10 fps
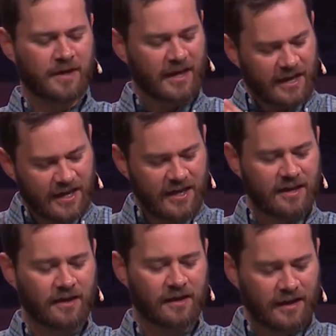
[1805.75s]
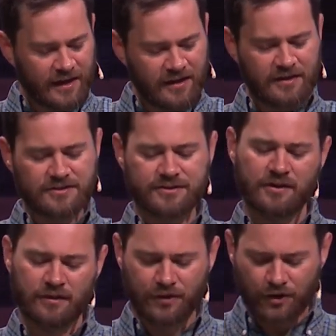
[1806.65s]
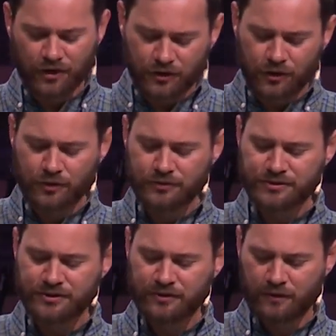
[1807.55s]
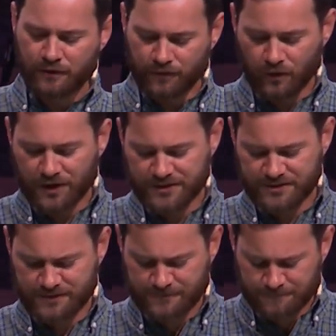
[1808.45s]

He is the good news for us.